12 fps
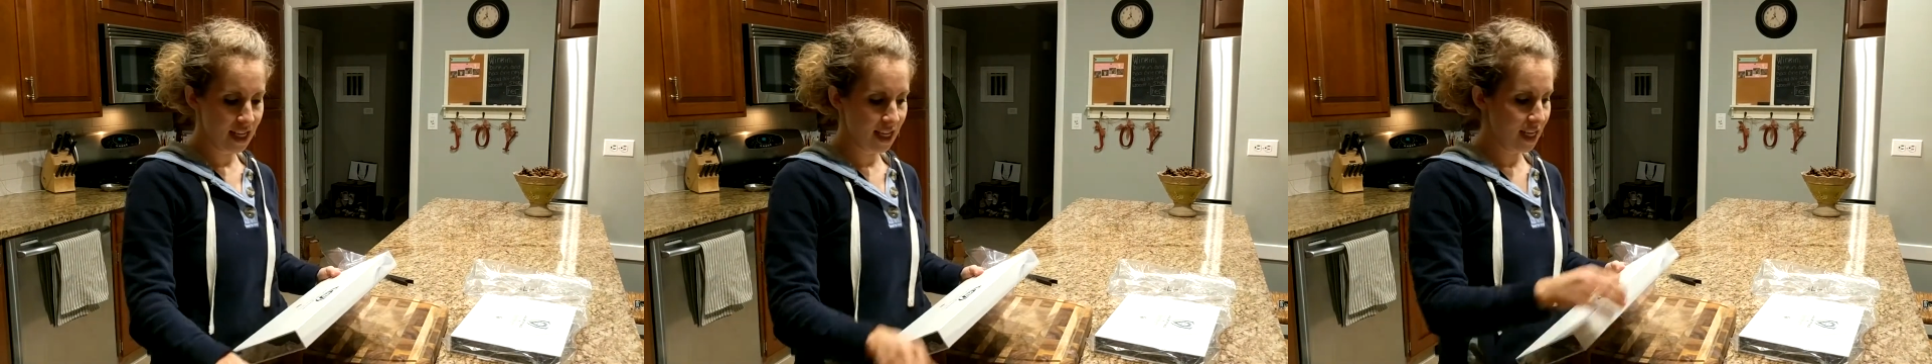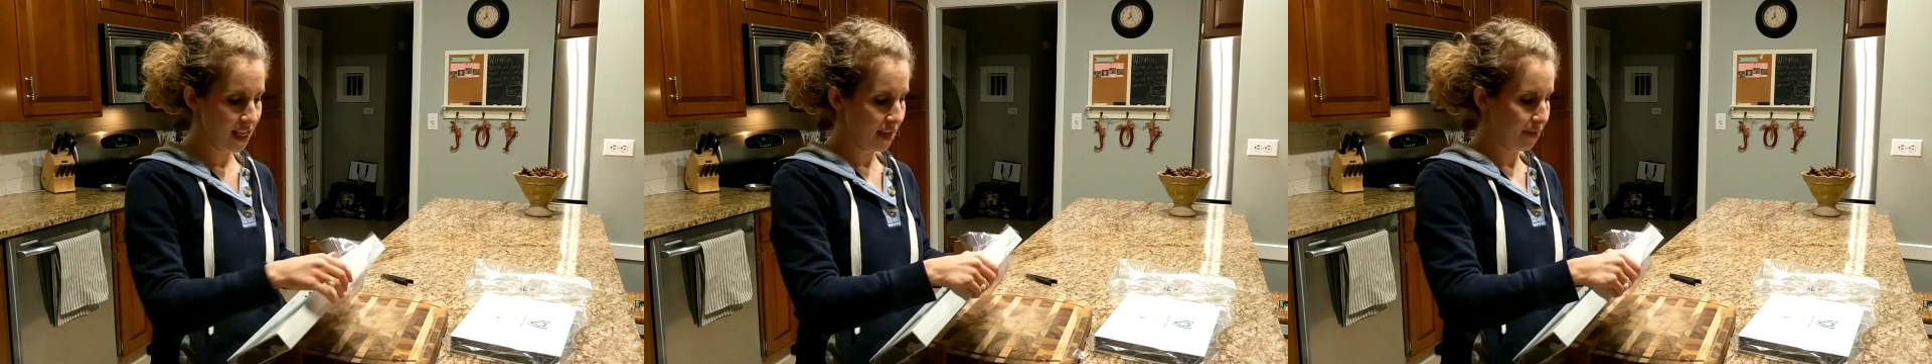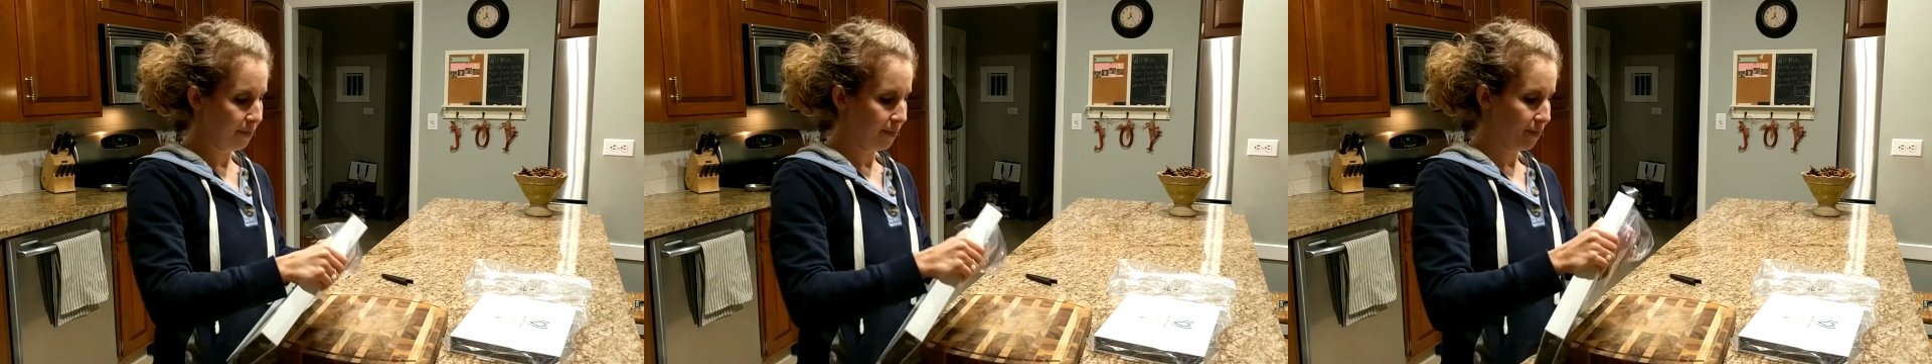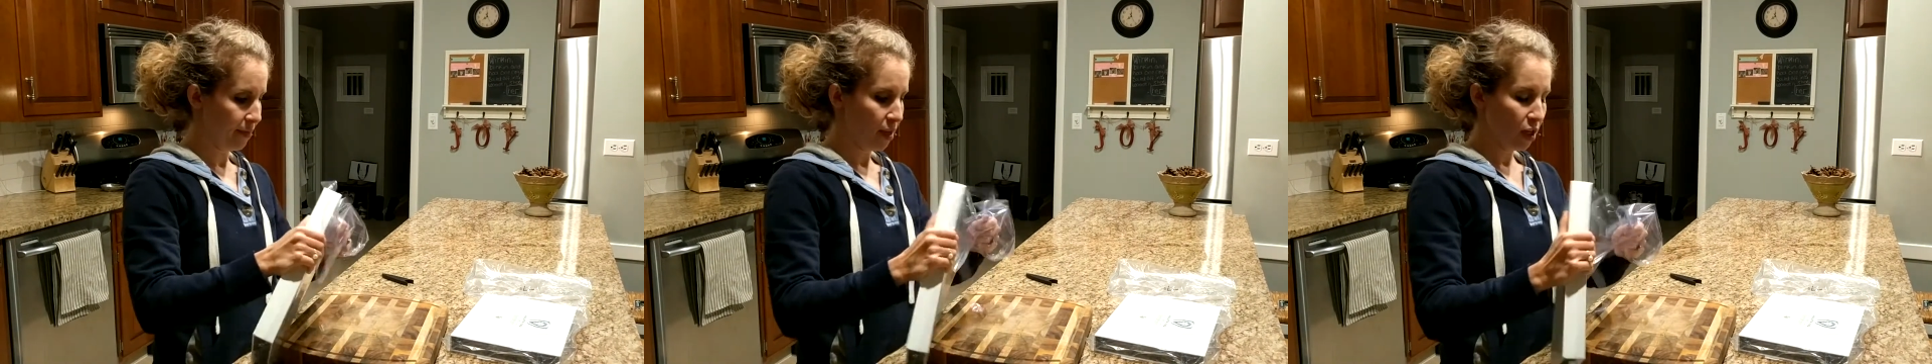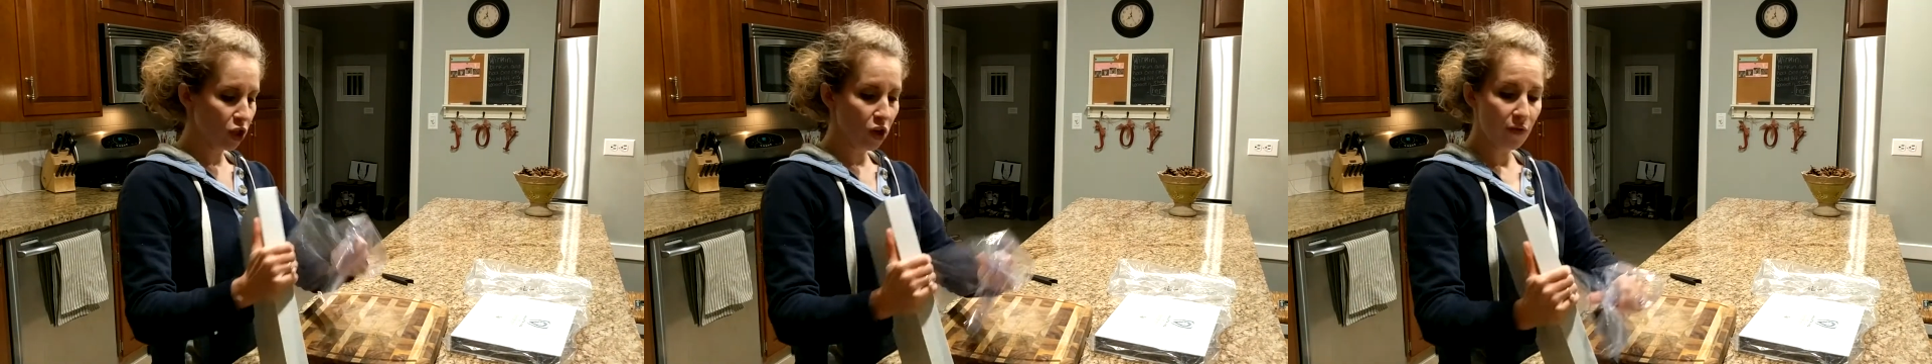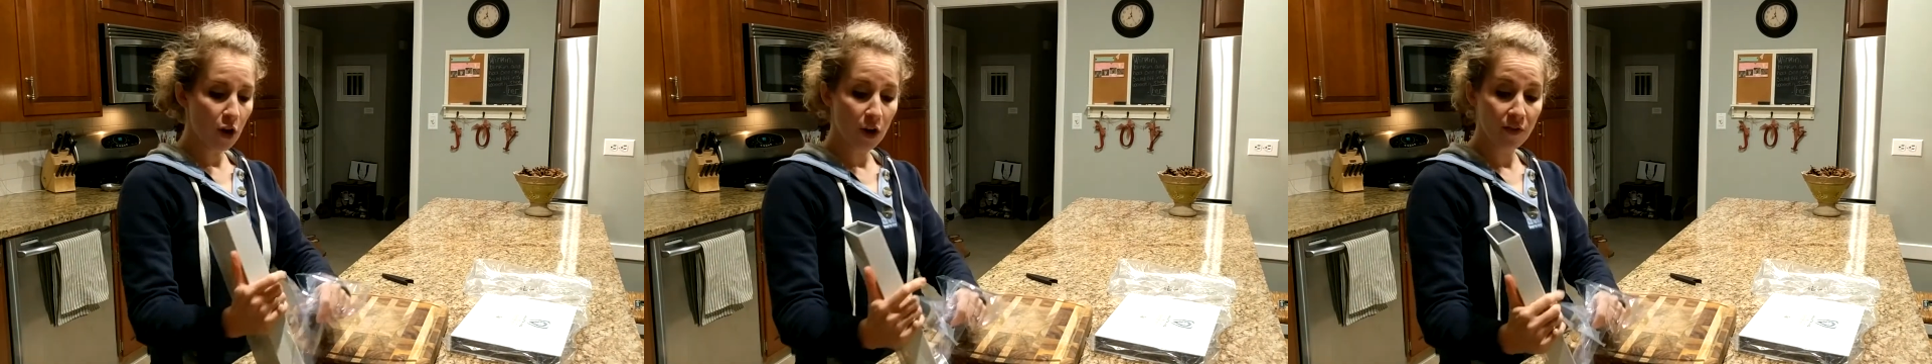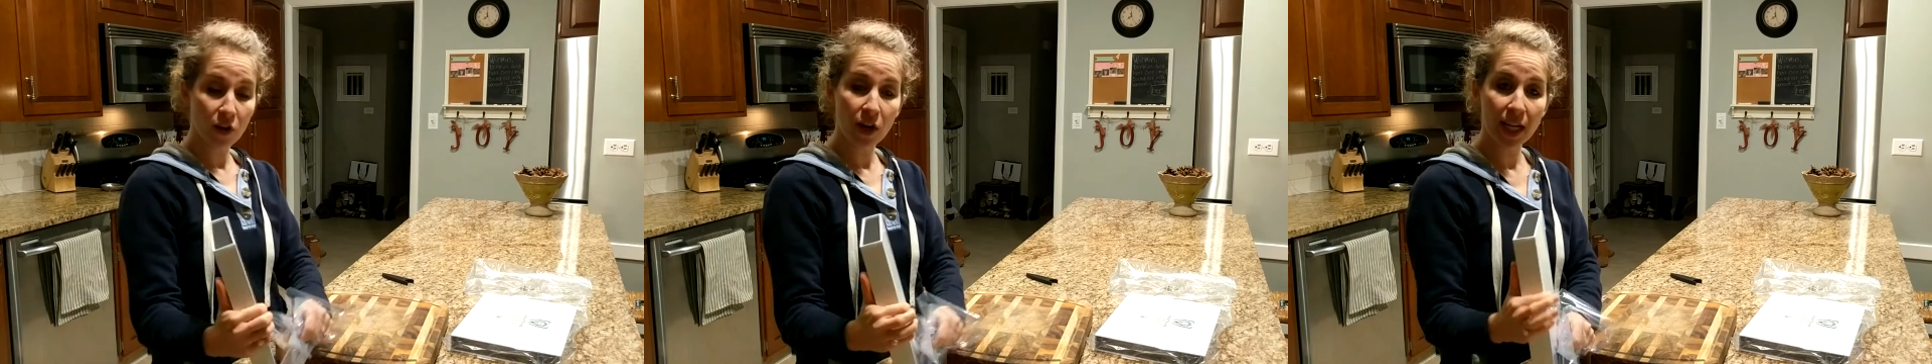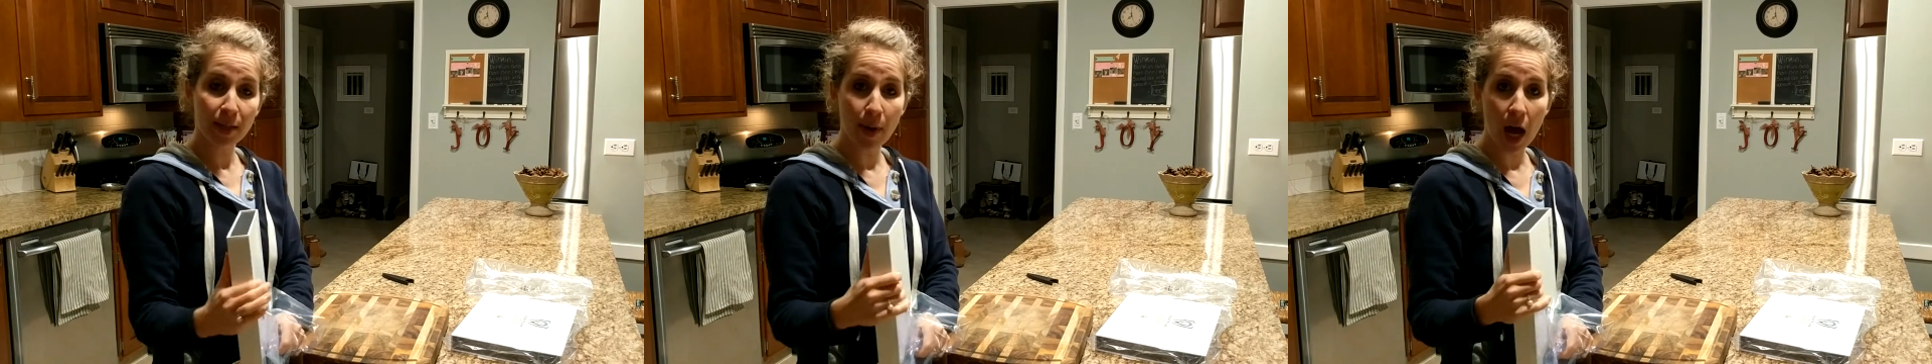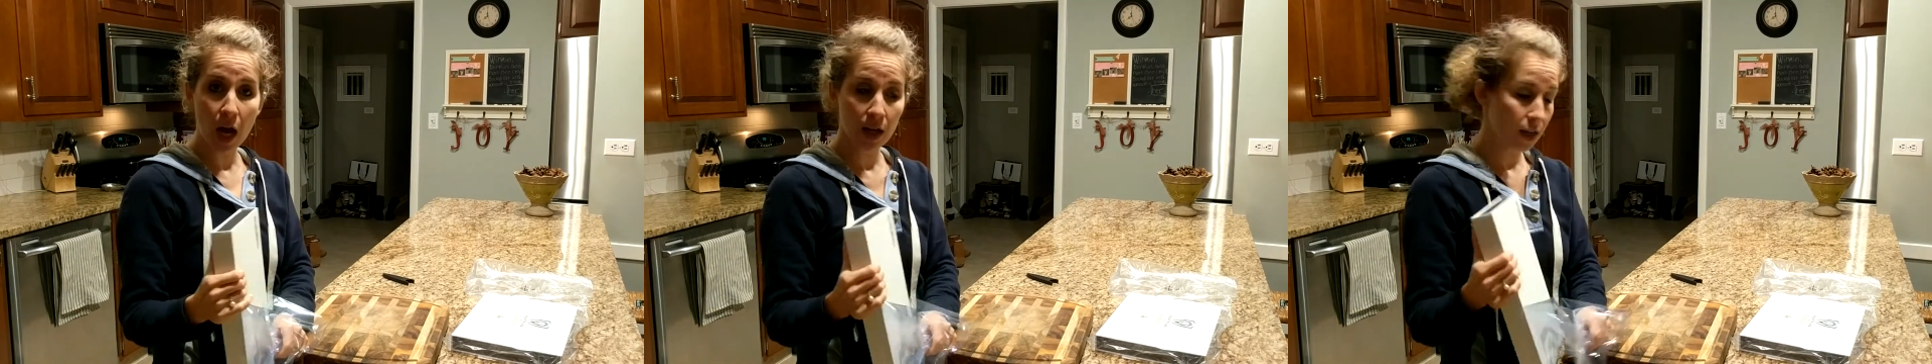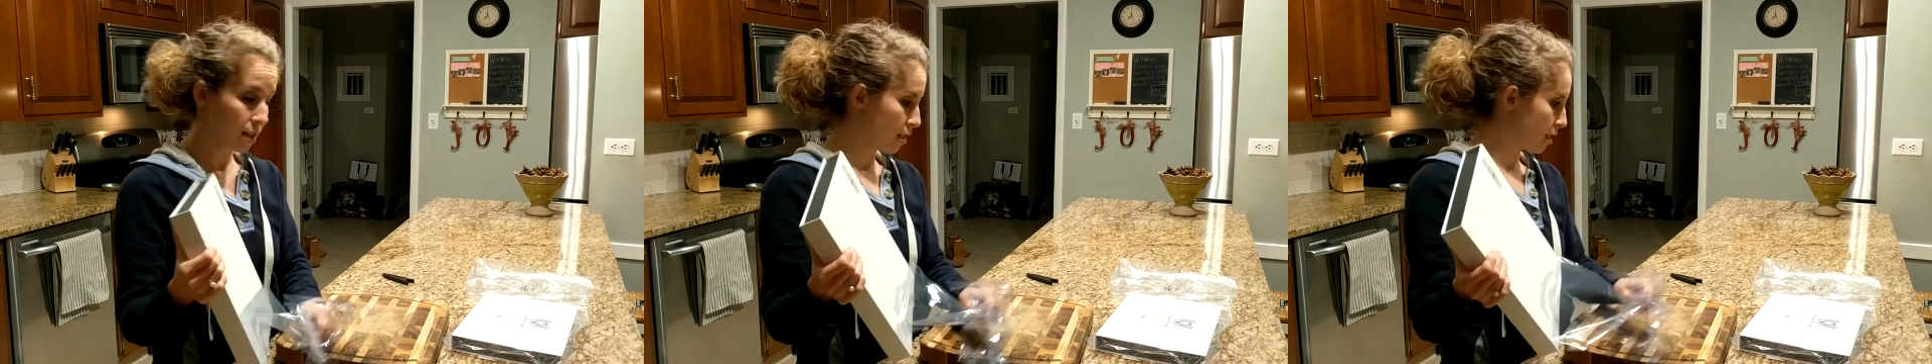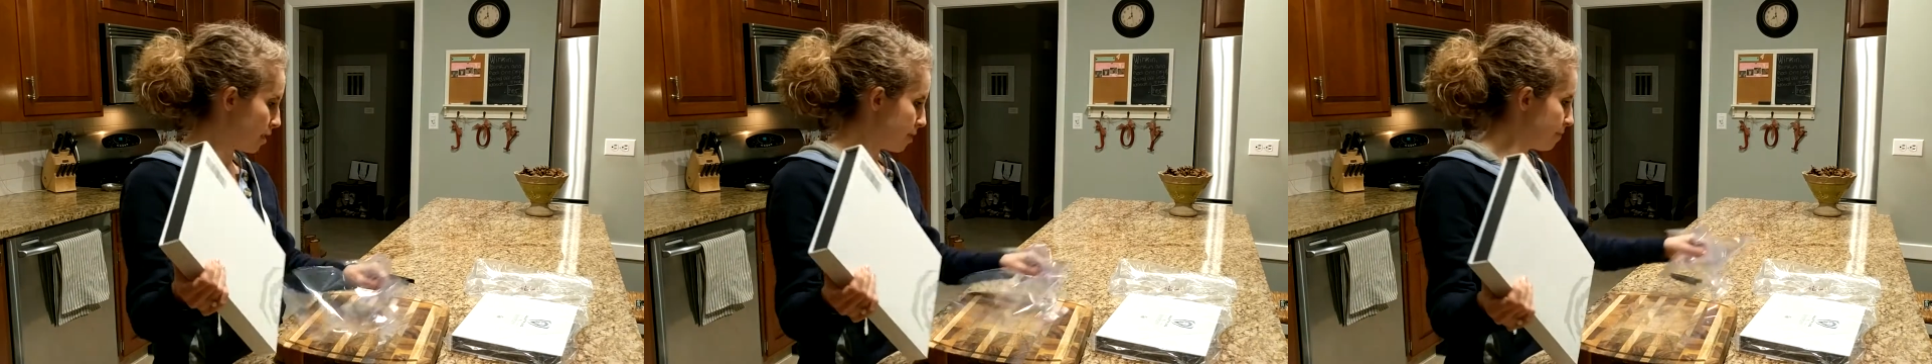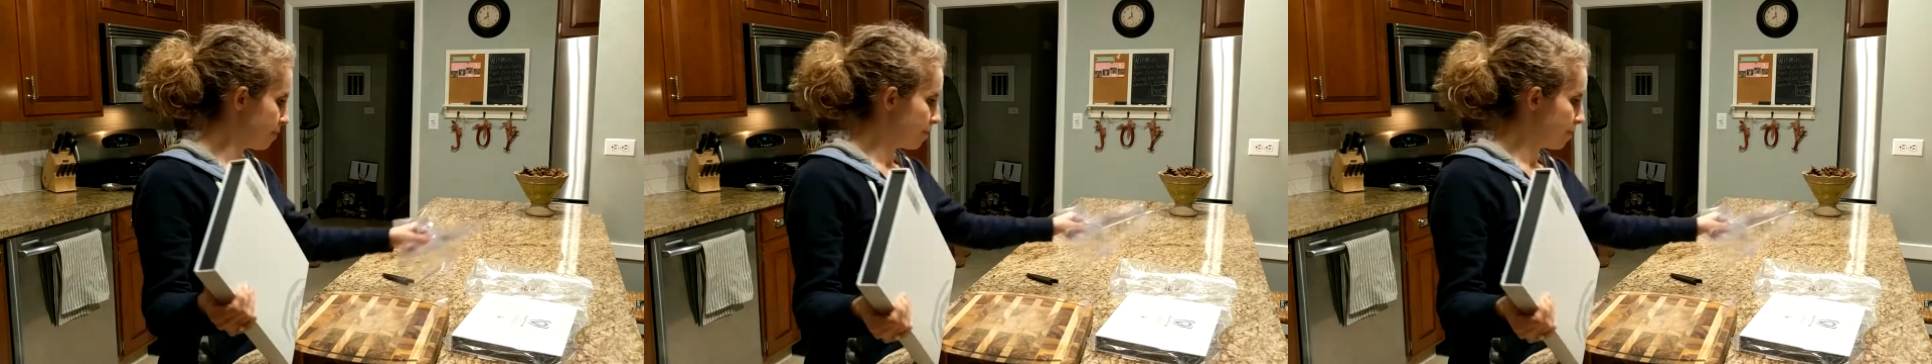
So far, very nice box.